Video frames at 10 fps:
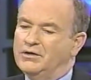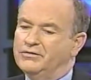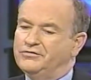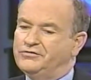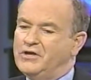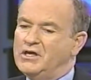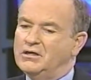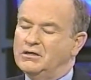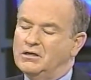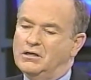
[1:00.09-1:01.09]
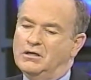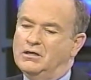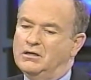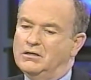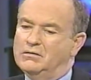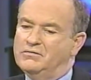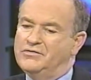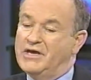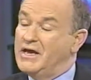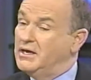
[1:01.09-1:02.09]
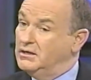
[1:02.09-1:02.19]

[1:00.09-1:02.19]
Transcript: seek the